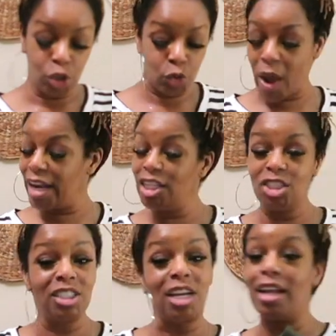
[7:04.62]
the sweater
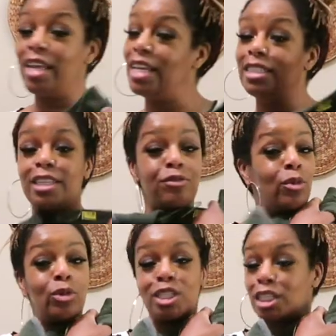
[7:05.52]
is just gonna hit
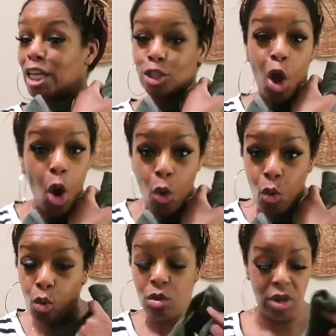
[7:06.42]
different once it gets
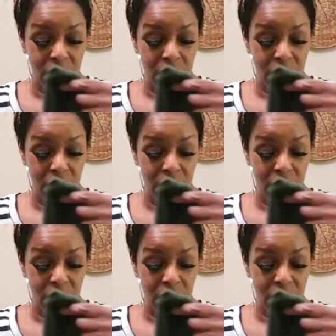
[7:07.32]
cold.